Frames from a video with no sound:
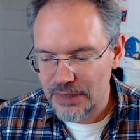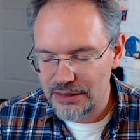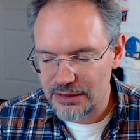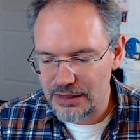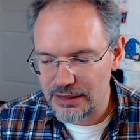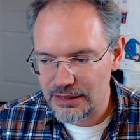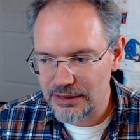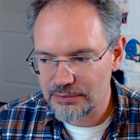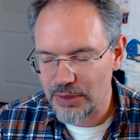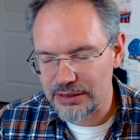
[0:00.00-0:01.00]

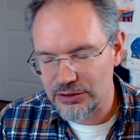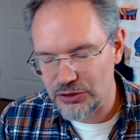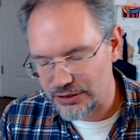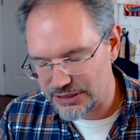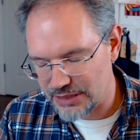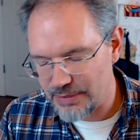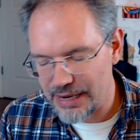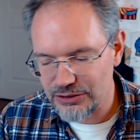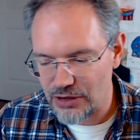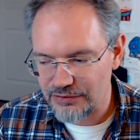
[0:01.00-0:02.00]
New York City
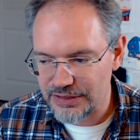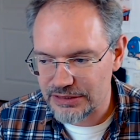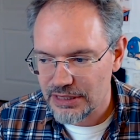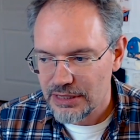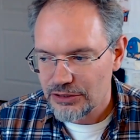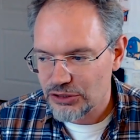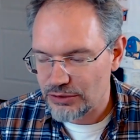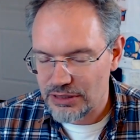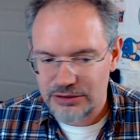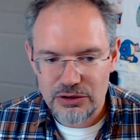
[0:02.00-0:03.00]
Mayor's Office showed
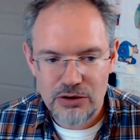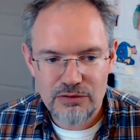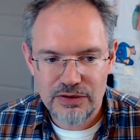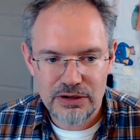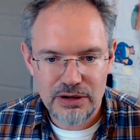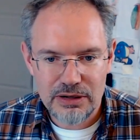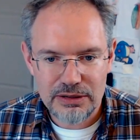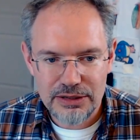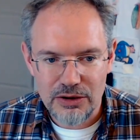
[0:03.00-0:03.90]
that there's over a